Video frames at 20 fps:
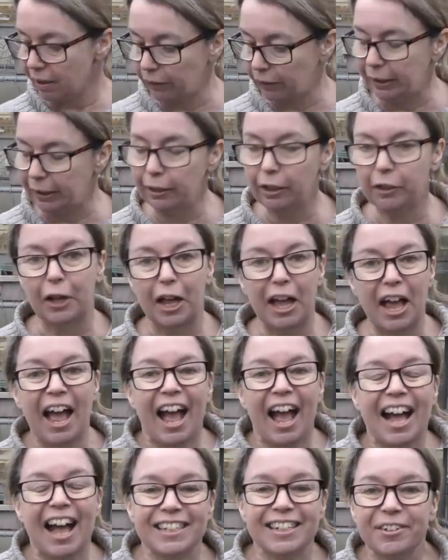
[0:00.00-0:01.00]
a little look.
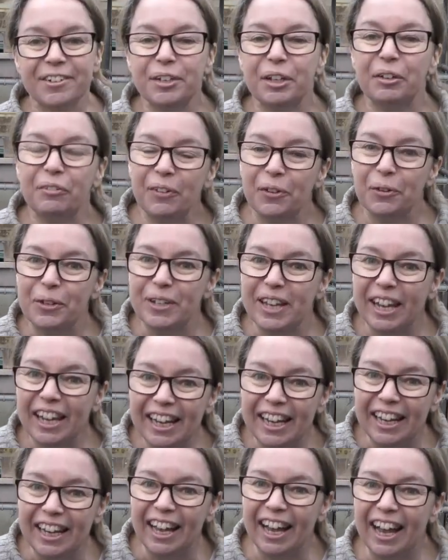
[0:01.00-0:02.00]
I don't know if you can
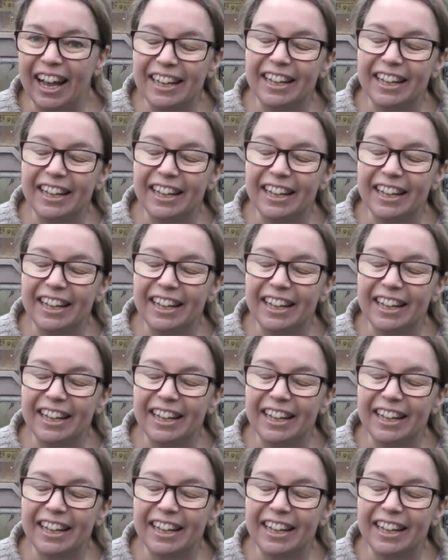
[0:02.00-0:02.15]
hear.